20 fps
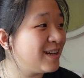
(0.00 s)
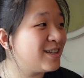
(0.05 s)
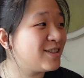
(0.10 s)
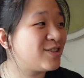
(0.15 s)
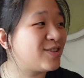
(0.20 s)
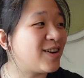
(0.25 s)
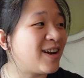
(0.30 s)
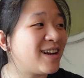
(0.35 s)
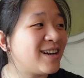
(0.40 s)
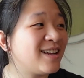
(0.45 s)

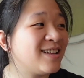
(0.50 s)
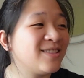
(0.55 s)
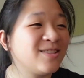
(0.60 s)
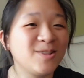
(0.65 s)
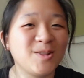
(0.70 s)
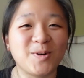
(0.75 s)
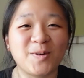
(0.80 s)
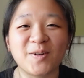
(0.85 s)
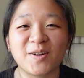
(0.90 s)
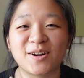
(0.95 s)
Trade and
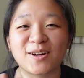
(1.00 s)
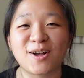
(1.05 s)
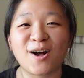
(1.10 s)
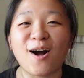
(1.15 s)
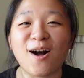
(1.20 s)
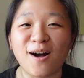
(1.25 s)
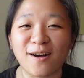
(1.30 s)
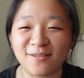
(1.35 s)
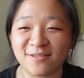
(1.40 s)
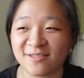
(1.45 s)
Lore
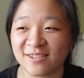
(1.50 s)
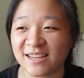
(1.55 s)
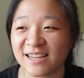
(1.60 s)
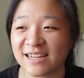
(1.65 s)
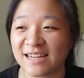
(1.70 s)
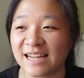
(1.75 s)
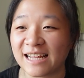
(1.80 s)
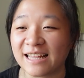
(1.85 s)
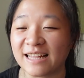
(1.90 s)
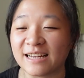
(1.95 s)
Coffee.
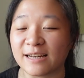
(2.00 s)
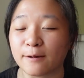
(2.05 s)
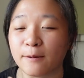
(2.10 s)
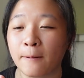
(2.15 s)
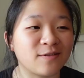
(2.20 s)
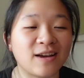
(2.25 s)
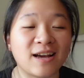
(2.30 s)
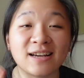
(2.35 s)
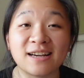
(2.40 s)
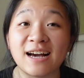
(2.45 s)
And
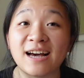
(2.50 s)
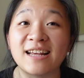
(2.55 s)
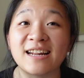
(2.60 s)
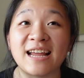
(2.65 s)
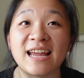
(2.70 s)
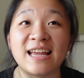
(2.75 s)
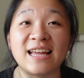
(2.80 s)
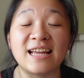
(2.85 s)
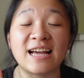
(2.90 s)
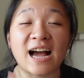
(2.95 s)
I got
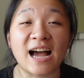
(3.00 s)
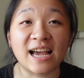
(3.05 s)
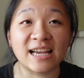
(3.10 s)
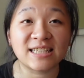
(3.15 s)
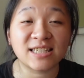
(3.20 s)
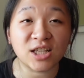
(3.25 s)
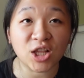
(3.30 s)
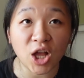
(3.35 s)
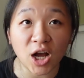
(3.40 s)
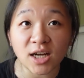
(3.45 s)
a
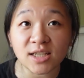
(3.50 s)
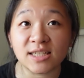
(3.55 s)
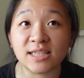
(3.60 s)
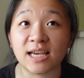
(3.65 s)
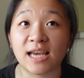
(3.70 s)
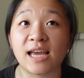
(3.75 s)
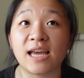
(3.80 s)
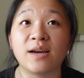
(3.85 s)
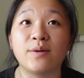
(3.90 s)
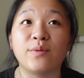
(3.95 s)
iced
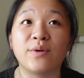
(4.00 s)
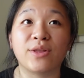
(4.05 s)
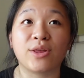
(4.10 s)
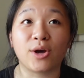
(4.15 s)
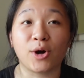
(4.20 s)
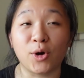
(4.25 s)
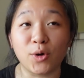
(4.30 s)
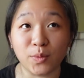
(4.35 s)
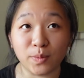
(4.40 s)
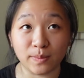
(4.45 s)
latte with
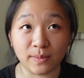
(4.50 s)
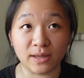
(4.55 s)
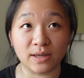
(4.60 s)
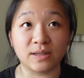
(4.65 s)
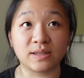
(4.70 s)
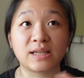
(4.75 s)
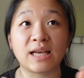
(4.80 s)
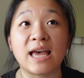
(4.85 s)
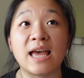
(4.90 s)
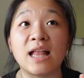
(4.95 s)
oat
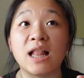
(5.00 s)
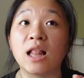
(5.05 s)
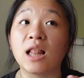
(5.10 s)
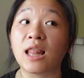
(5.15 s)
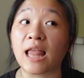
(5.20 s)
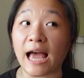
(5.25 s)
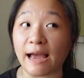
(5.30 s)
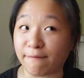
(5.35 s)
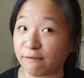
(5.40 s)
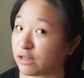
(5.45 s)
milk and a
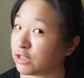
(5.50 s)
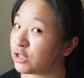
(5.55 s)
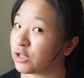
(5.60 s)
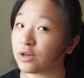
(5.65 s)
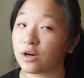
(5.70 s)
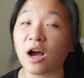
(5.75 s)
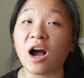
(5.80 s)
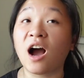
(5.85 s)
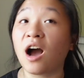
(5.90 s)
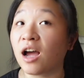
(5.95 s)
lavender
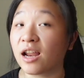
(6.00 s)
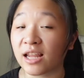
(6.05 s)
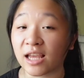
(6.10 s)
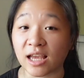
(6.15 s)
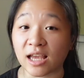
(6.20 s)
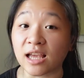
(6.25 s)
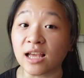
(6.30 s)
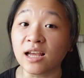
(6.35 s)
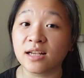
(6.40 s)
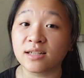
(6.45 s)

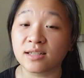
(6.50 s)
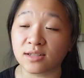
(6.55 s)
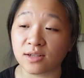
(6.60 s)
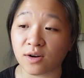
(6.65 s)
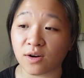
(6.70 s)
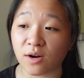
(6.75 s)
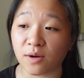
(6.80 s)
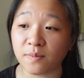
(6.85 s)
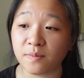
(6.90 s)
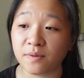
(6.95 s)
honey
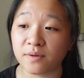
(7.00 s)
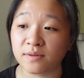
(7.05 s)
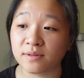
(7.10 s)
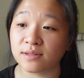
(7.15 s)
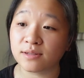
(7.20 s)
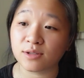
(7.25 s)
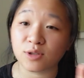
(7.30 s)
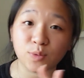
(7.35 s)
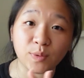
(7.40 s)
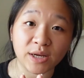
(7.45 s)
syrup
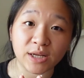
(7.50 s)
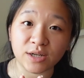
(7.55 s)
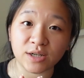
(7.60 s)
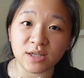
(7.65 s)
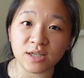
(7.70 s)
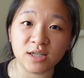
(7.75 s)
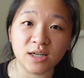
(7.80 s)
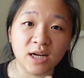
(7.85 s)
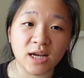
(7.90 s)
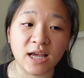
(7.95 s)

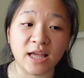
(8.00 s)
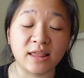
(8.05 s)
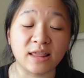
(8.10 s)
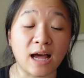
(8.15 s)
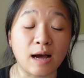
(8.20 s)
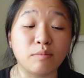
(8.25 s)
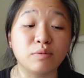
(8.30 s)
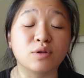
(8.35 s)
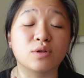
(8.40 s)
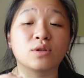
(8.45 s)
sweetener, and
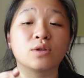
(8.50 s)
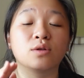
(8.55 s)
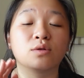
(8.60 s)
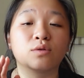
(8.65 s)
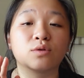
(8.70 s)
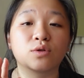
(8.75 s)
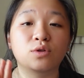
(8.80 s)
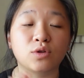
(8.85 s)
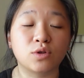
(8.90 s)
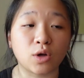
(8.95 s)
that was
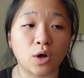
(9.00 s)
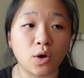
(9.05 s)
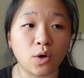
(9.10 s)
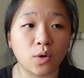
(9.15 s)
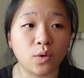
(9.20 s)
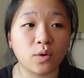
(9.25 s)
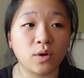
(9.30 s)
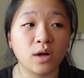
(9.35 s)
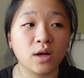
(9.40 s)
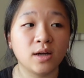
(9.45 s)

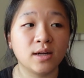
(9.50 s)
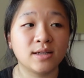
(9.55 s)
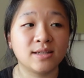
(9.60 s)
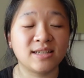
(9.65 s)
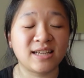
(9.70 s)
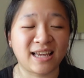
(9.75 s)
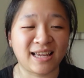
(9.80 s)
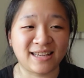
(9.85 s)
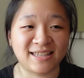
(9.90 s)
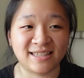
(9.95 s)
so
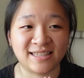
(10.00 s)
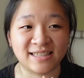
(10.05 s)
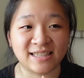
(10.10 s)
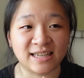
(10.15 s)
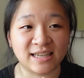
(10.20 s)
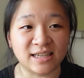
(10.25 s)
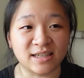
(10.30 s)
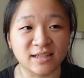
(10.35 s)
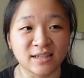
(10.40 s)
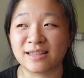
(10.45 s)

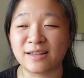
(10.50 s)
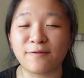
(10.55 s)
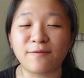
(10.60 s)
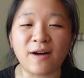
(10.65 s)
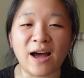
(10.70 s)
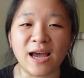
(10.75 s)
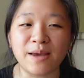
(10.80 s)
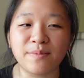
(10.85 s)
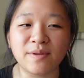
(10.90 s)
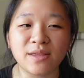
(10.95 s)
tasty. The
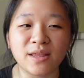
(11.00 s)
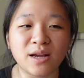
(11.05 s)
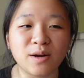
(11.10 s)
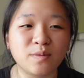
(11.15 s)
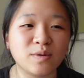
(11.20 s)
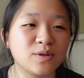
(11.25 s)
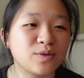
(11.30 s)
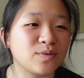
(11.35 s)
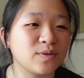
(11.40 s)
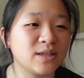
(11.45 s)
vibe in there
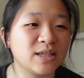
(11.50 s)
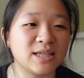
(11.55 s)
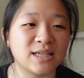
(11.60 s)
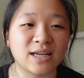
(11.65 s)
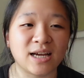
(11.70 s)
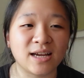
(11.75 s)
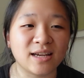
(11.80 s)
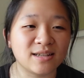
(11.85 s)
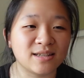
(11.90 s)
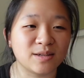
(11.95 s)
was really
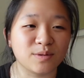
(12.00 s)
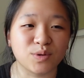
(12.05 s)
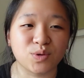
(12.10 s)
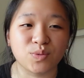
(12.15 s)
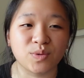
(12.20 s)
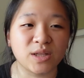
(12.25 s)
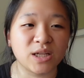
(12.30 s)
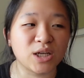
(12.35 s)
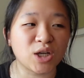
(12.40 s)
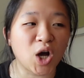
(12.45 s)
nice. It was
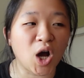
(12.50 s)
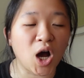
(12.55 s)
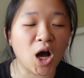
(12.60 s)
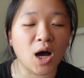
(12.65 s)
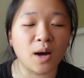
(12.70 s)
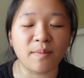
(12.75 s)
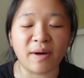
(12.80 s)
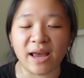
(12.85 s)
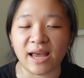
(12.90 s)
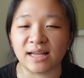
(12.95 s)
really
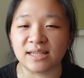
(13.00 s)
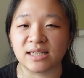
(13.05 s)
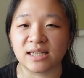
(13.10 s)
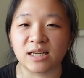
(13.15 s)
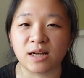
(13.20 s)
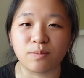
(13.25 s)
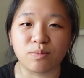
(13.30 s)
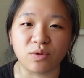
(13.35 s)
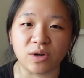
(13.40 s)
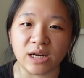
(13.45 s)
calm. I ended
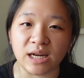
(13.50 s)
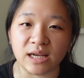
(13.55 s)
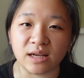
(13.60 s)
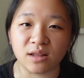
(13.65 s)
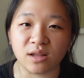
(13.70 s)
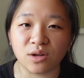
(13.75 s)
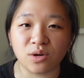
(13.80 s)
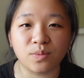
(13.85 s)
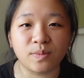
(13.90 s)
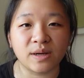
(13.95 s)
up reading a
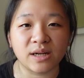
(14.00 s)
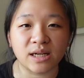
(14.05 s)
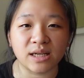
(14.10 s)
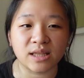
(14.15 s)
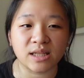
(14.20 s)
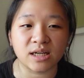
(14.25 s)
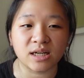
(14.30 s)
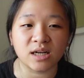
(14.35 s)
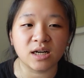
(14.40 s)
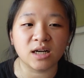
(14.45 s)
little bit
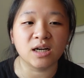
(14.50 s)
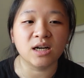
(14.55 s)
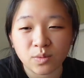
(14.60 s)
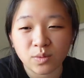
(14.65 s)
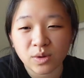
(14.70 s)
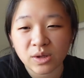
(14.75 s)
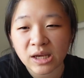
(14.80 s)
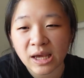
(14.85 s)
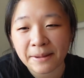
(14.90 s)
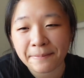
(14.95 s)
in there.
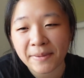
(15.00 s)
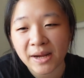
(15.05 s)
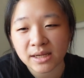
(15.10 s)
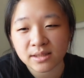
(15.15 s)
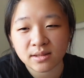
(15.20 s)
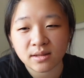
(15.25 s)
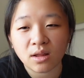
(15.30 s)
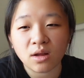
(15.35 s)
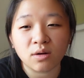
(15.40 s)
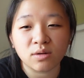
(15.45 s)
We came back
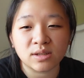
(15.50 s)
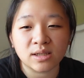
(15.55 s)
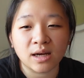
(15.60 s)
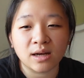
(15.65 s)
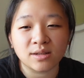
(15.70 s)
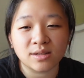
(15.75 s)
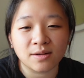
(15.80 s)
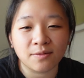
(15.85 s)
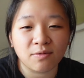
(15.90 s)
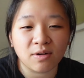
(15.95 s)
to the
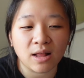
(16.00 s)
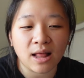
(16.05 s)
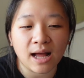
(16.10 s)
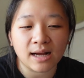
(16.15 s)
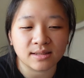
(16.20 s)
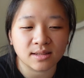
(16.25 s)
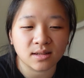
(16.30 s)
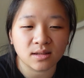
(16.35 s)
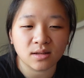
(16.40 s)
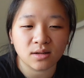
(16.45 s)
hotel to
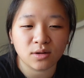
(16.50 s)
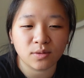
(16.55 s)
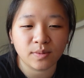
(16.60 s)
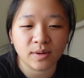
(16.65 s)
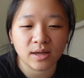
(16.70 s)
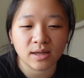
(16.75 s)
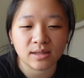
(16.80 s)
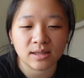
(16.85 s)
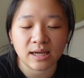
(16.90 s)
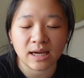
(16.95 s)
relax a little
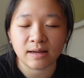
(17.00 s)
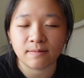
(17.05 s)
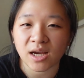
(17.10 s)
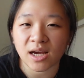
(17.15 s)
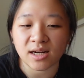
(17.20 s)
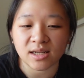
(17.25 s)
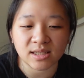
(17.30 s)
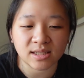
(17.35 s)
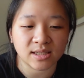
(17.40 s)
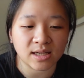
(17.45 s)
bit, get
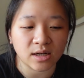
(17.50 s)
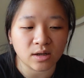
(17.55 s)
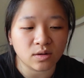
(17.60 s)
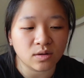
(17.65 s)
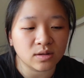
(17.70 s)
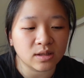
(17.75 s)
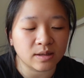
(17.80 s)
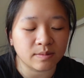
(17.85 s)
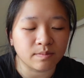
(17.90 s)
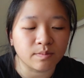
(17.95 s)
kind of
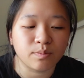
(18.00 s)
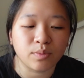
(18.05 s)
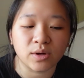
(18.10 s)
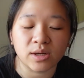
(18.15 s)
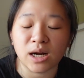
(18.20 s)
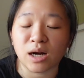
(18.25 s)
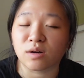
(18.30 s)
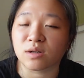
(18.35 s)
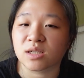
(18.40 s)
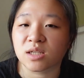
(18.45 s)
settled and
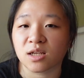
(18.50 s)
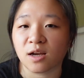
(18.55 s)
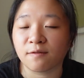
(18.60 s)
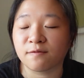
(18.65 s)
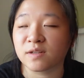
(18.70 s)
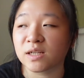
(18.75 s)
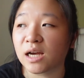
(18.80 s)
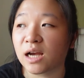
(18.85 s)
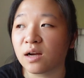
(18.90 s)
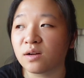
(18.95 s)
put our
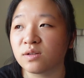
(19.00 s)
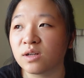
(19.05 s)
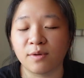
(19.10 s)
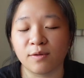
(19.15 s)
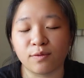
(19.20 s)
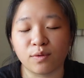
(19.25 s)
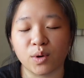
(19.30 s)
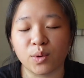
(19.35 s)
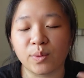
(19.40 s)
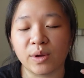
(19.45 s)
stuff down
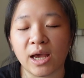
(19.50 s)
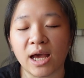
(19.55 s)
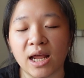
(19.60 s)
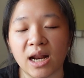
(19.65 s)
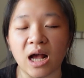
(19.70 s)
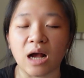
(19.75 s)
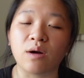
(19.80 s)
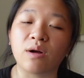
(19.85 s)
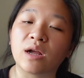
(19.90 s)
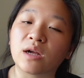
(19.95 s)
before we head
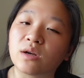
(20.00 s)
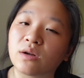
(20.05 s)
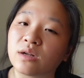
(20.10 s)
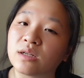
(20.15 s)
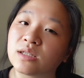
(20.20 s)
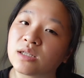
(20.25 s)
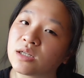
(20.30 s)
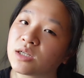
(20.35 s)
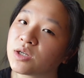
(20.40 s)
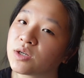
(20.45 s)
out and go to
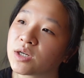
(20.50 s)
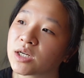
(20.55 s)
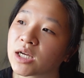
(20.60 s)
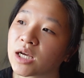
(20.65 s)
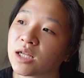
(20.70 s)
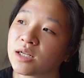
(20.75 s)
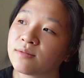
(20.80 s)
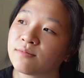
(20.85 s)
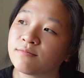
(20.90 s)
dinner again.